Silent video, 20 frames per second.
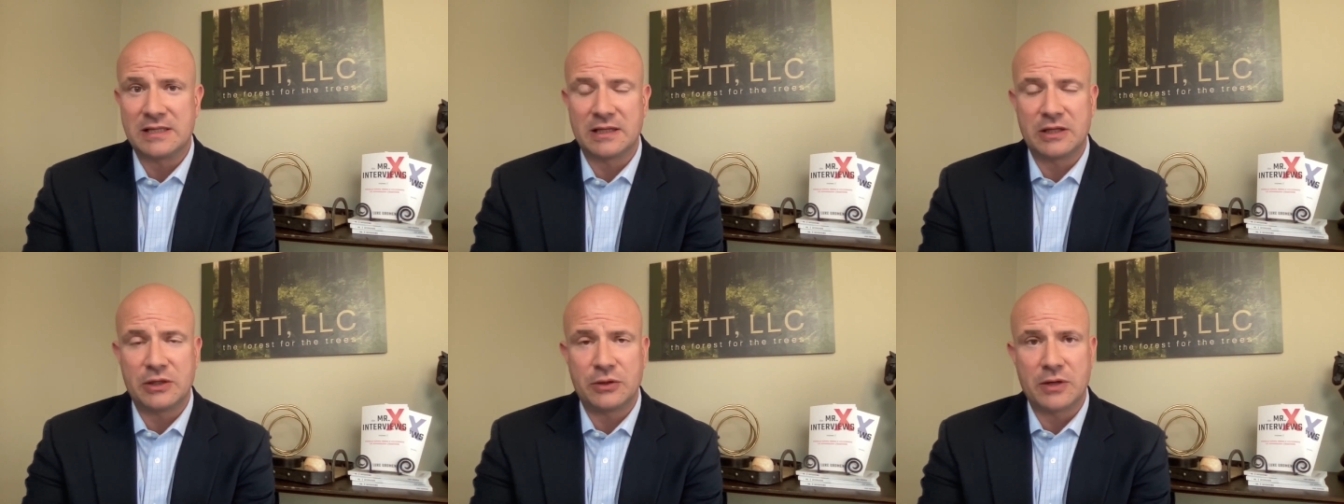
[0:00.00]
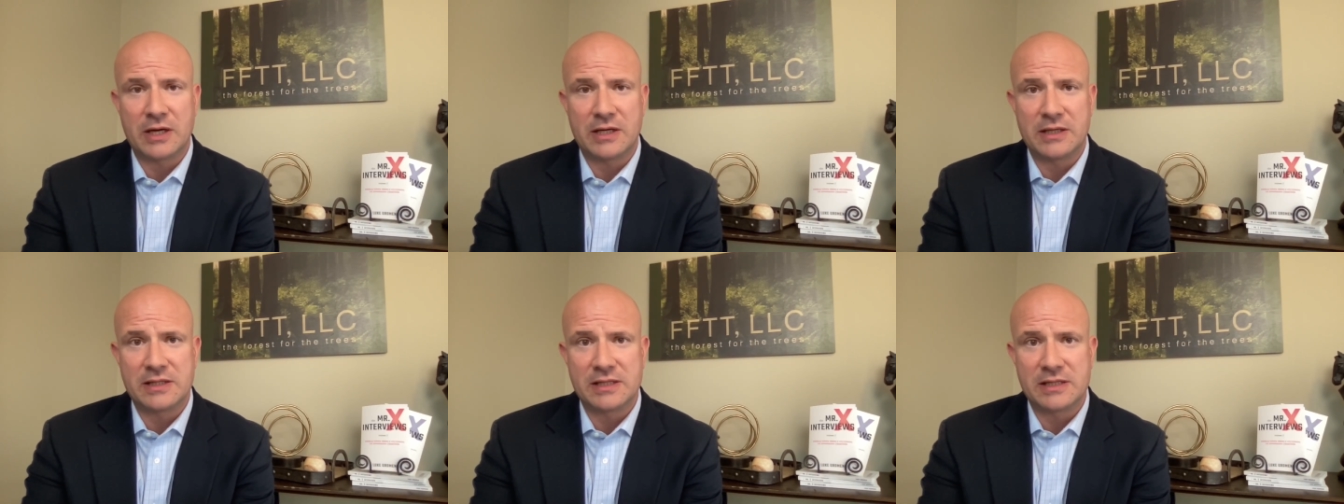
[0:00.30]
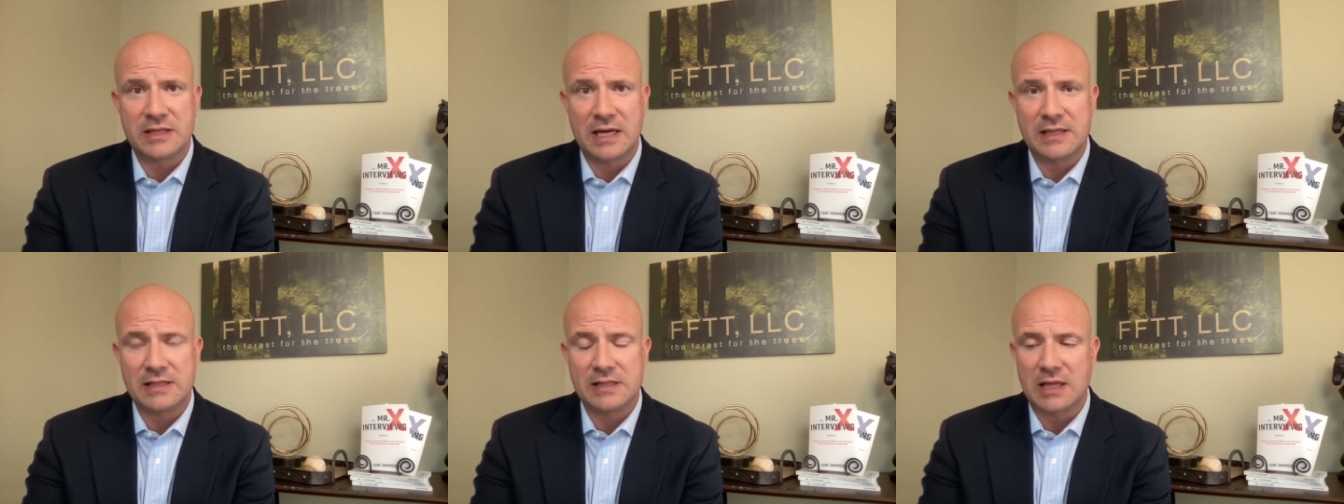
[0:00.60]
in the United
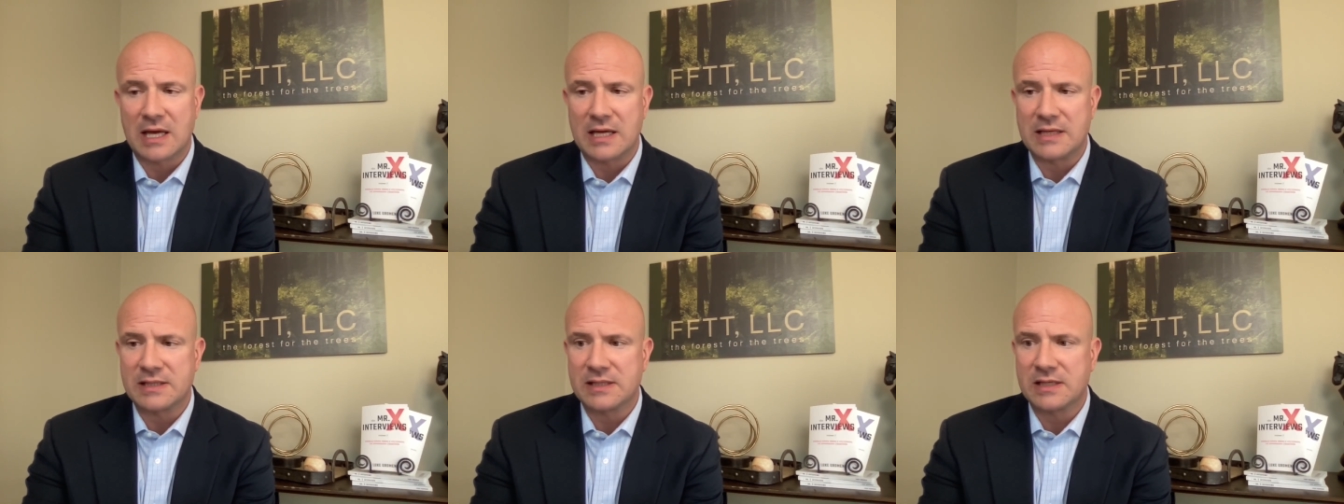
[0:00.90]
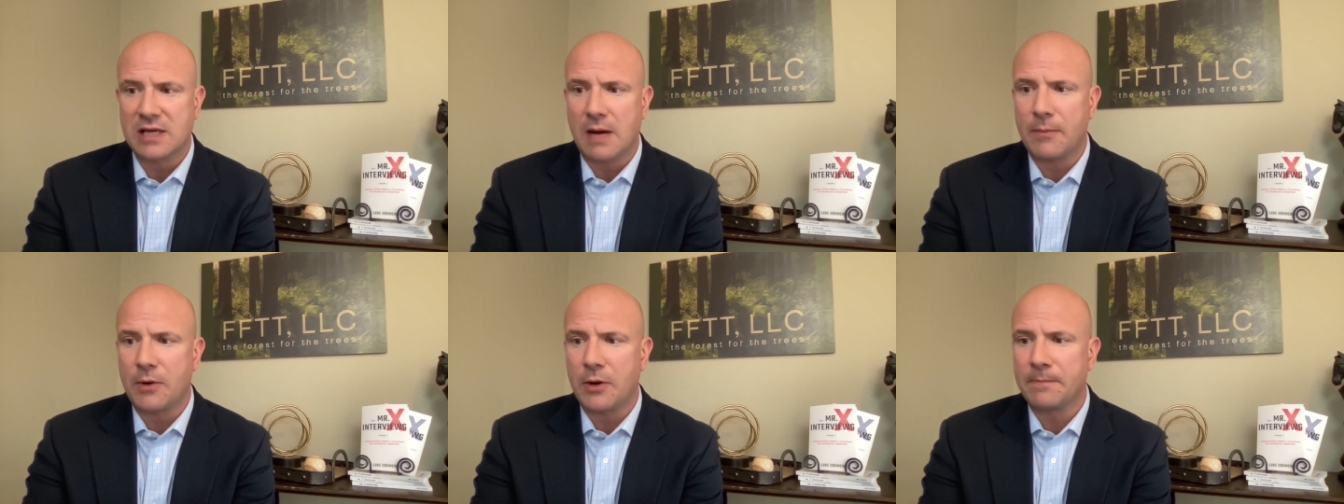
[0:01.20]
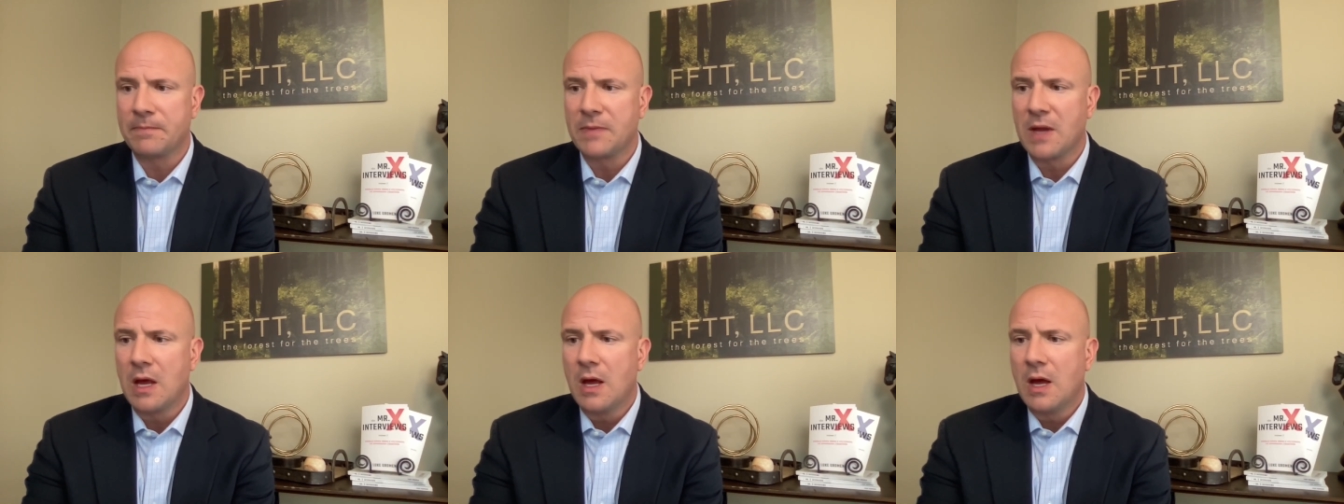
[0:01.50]
States last
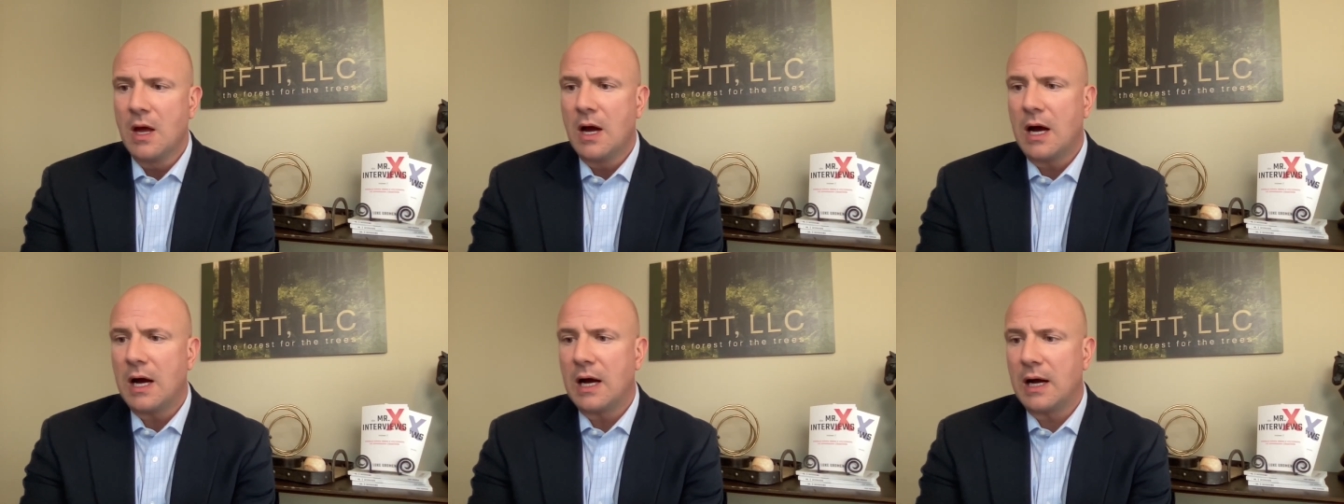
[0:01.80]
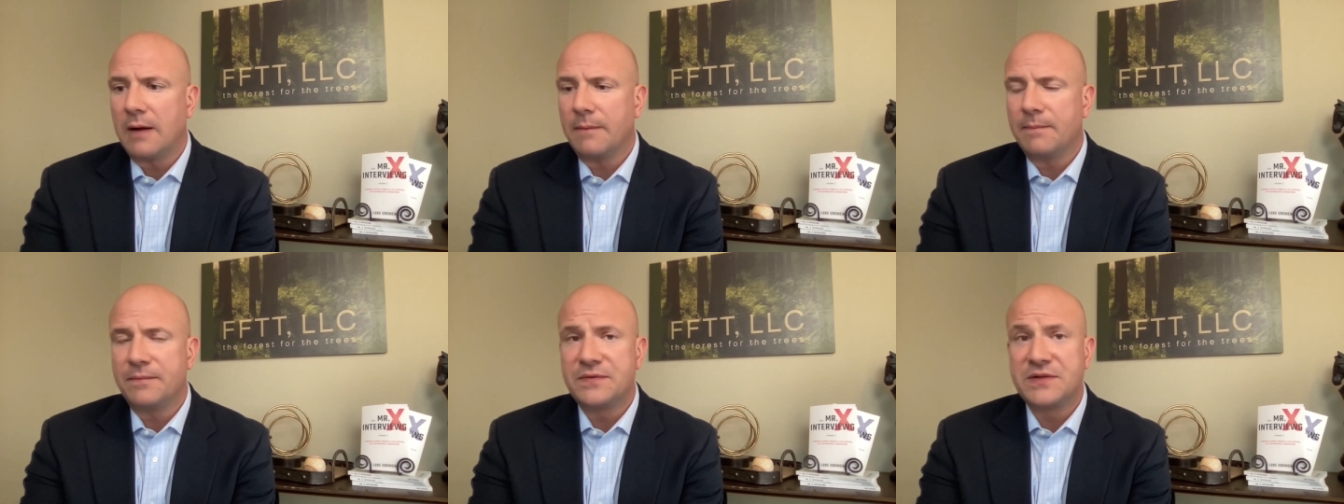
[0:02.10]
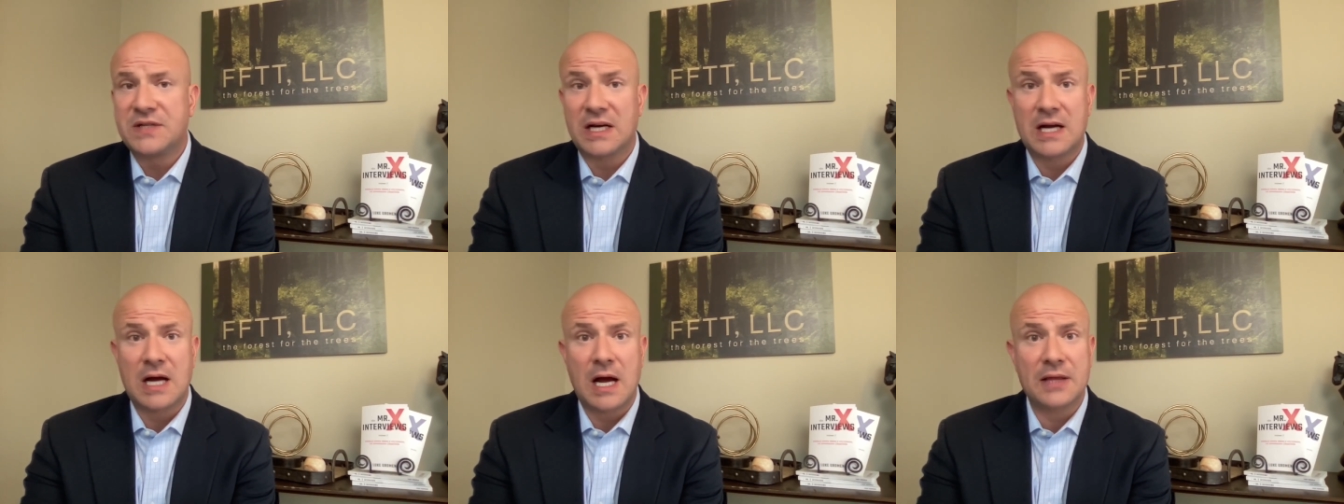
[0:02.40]
summer, uh,
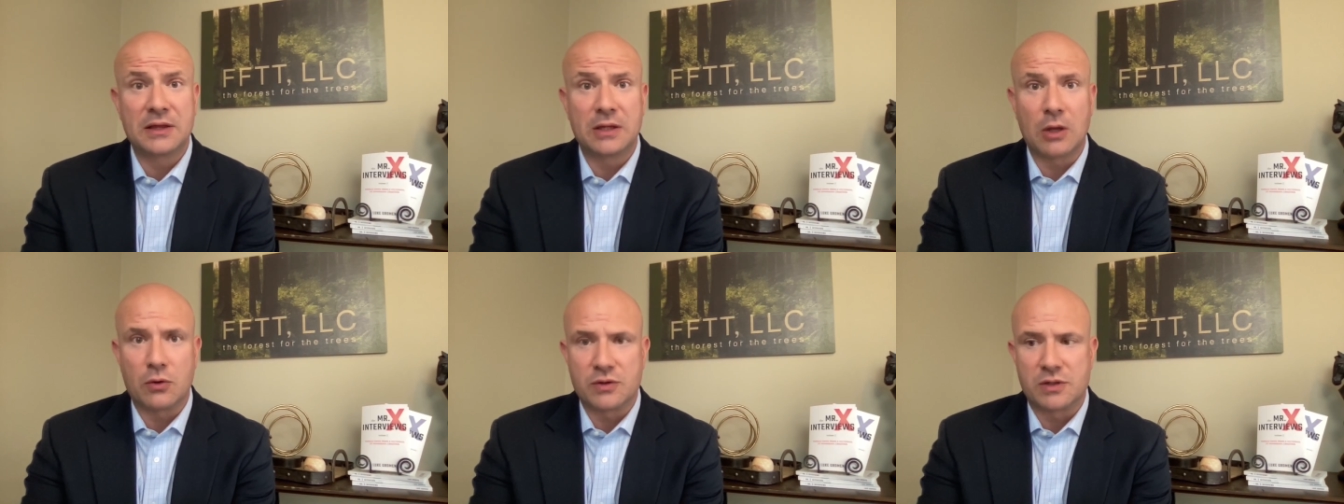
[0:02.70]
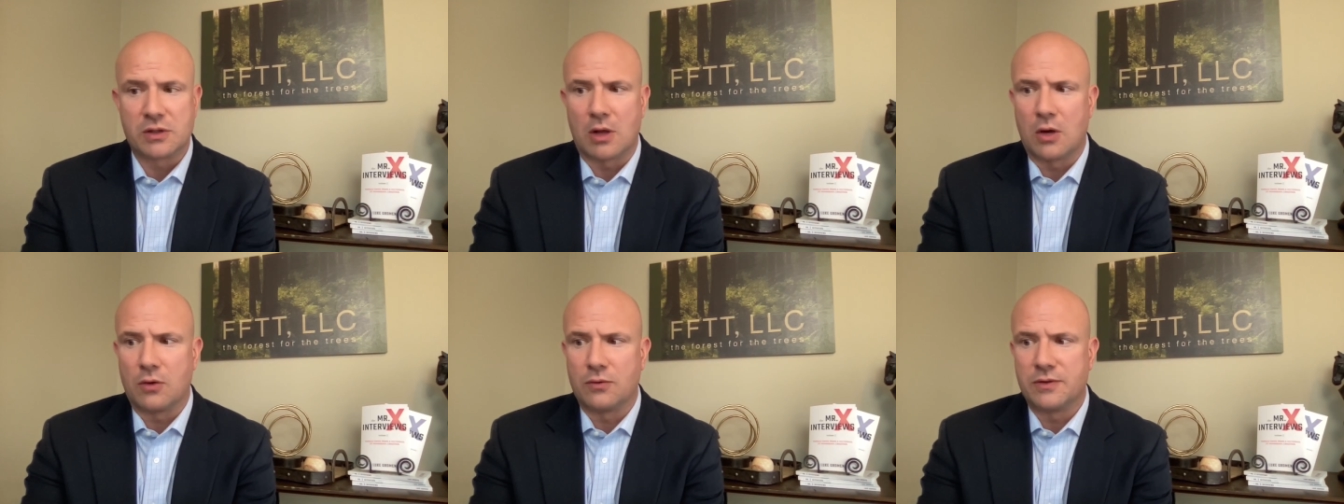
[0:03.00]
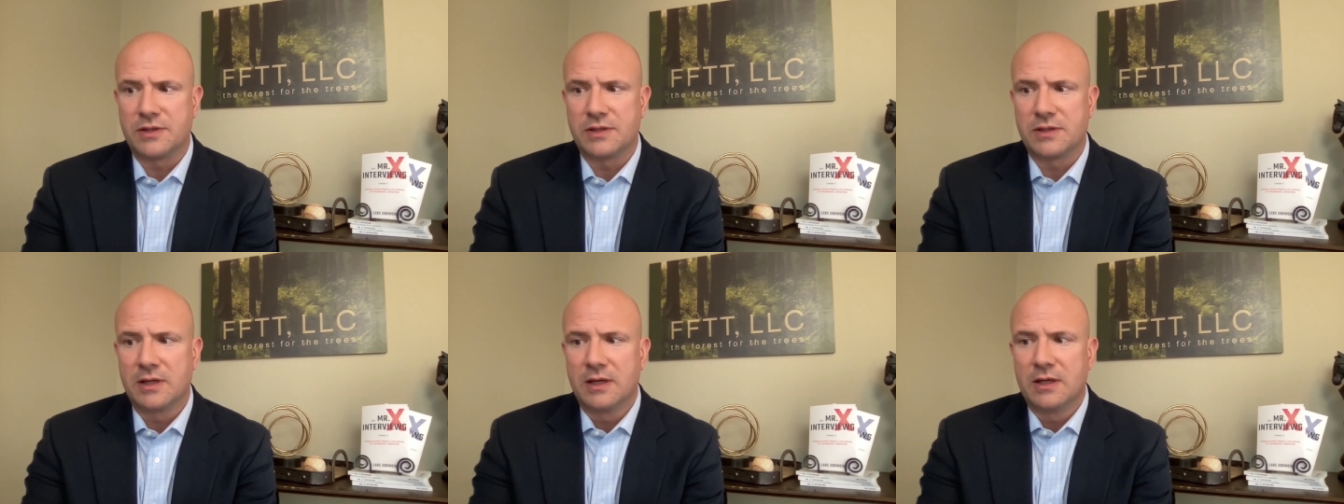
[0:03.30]
to cut those
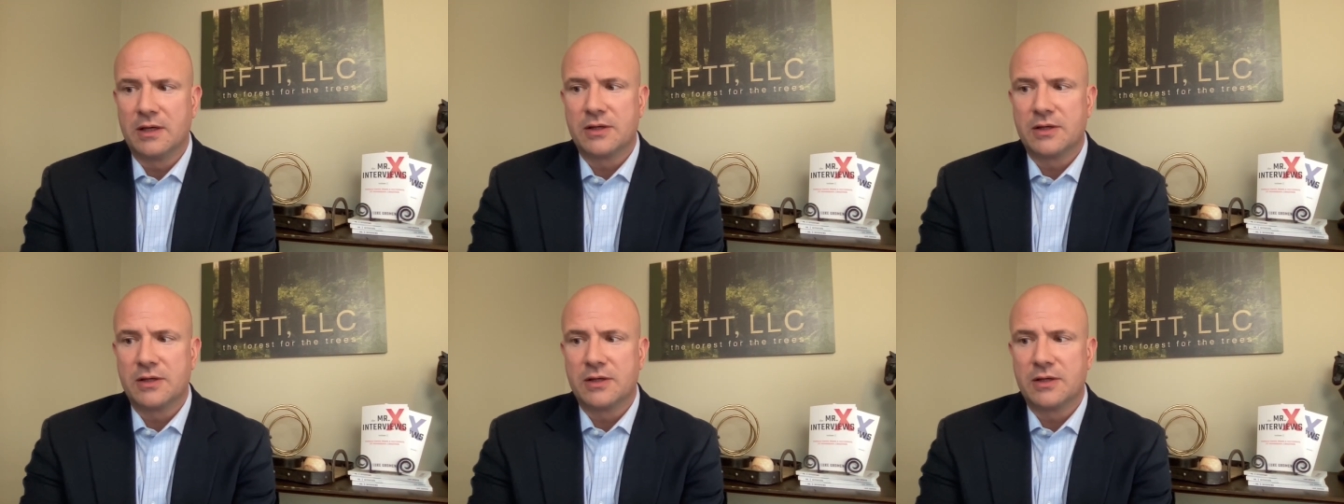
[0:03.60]
loans.